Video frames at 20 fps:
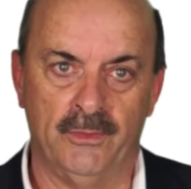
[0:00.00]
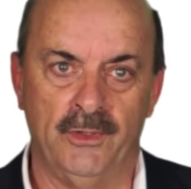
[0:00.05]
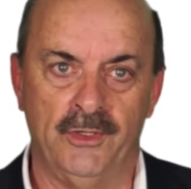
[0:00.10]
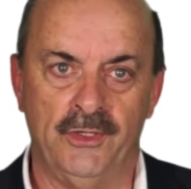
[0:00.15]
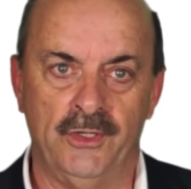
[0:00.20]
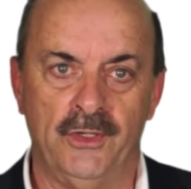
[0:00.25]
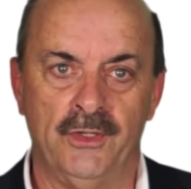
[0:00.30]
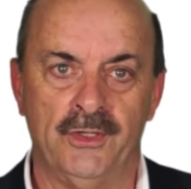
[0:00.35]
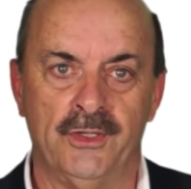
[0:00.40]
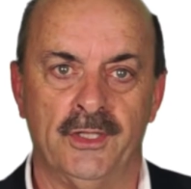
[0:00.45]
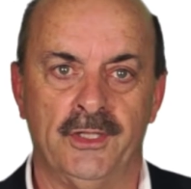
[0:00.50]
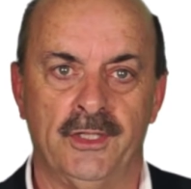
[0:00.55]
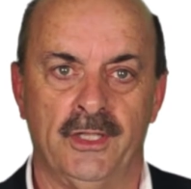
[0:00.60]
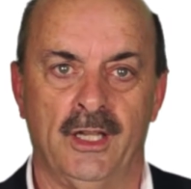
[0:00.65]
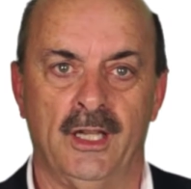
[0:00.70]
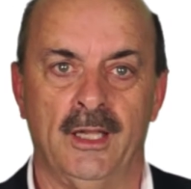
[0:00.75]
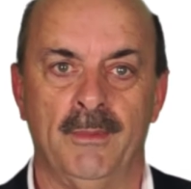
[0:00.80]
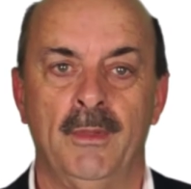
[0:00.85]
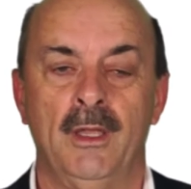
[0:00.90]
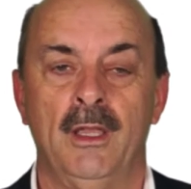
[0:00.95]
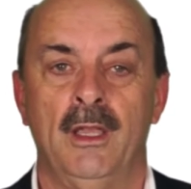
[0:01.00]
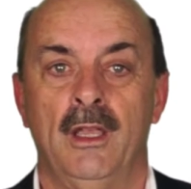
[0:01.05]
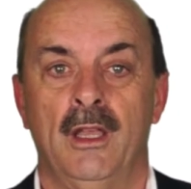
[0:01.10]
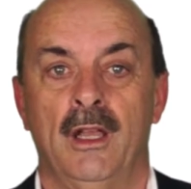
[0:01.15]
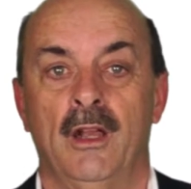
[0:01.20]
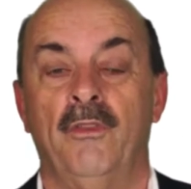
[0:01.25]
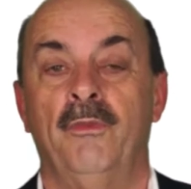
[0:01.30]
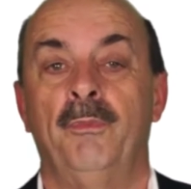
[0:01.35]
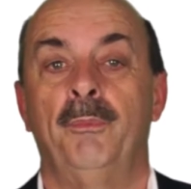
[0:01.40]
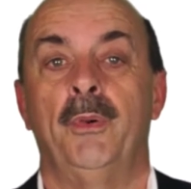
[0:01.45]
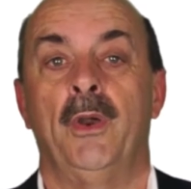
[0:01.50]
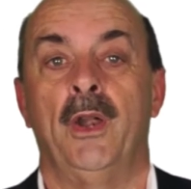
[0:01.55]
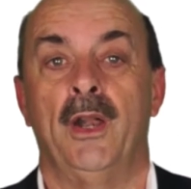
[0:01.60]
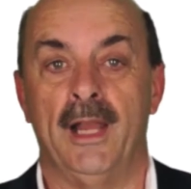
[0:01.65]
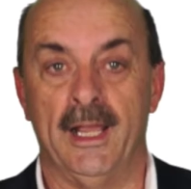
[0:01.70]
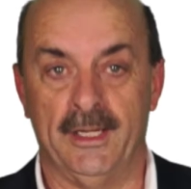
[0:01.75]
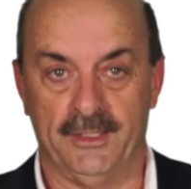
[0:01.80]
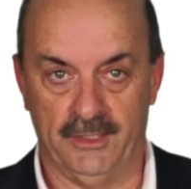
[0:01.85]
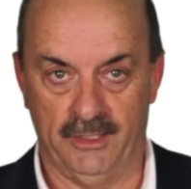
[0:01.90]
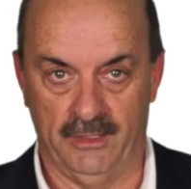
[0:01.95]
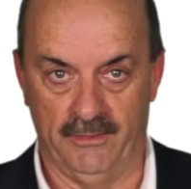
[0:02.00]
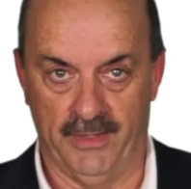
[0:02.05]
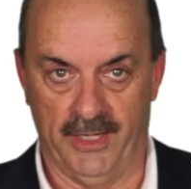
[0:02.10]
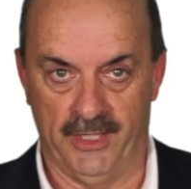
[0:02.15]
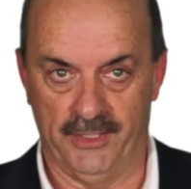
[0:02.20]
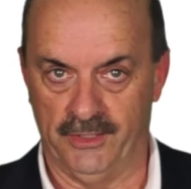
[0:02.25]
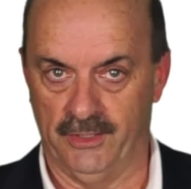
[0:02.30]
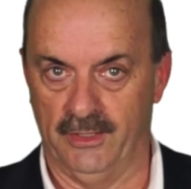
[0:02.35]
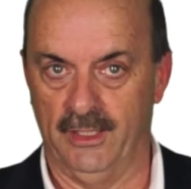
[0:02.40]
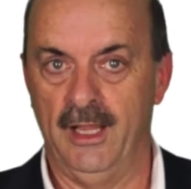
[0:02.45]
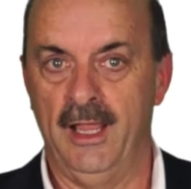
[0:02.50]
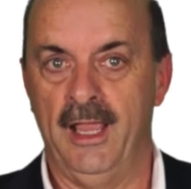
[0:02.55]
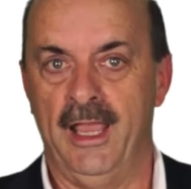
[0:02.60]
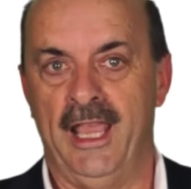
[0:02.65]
reduce the time of product innovation?